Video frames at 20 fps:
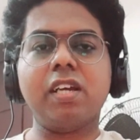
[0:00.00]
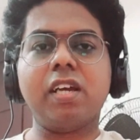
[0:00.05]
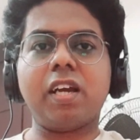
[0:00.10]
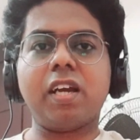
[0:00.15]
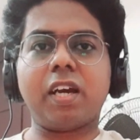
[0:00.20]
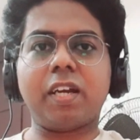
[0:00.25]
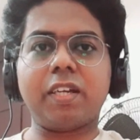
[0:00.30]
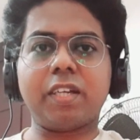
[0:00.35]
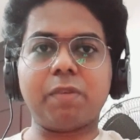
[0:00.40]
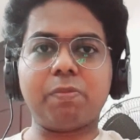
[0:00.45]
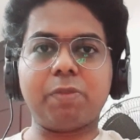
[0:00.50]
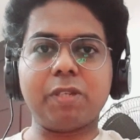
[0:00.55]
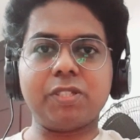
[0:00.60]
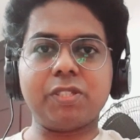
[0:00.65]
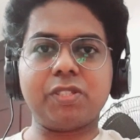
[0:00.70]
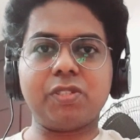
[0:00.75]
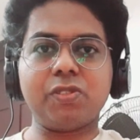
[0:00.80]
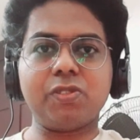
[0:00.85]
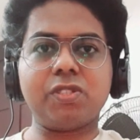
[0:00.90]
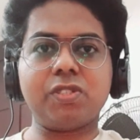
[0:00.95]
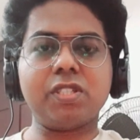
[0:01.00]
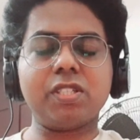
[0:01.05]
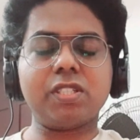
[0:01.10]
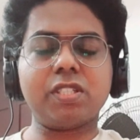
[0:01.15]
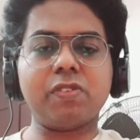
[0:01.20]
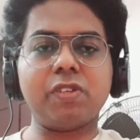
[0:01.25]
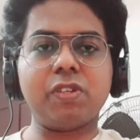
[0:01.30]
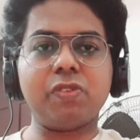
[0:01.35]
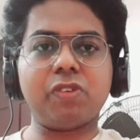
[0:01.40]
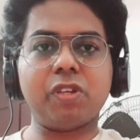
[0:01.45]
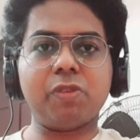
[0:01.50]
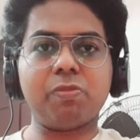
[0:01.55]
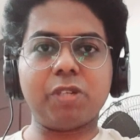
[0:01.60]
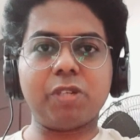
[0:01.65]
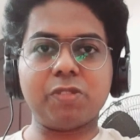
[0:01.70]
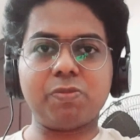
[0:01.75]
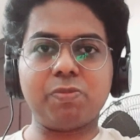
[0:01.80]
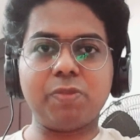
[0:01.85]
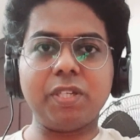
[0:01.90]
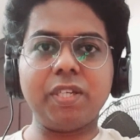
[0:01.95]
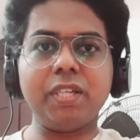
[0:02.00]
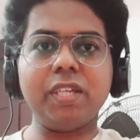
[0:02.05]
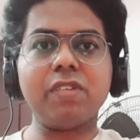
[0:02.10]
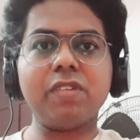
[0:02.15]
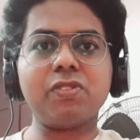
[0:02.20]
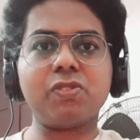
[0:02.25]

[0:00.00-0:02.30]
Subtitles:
100 plus quizzes, 75 plus PDFs,